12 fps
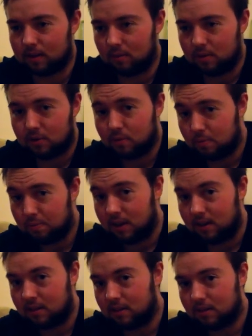which will
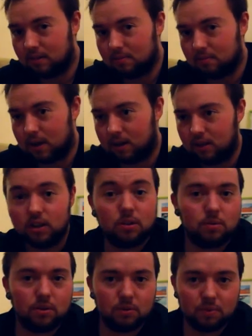be my
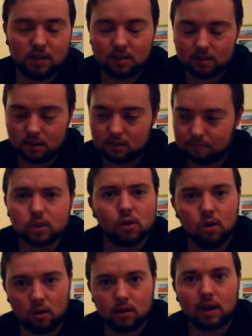new urethra,
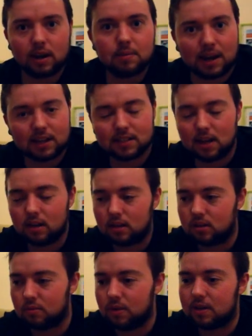or like my
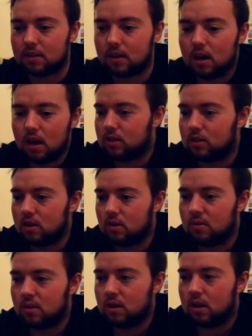extended urethra.
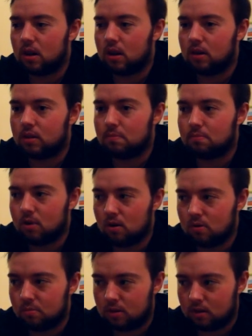So at the
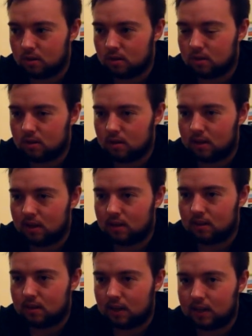moment
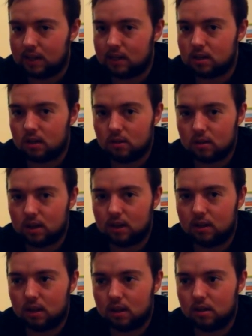things are
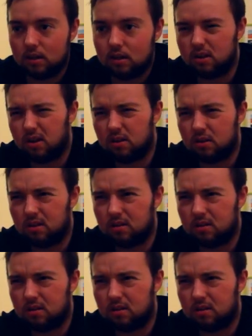looking like not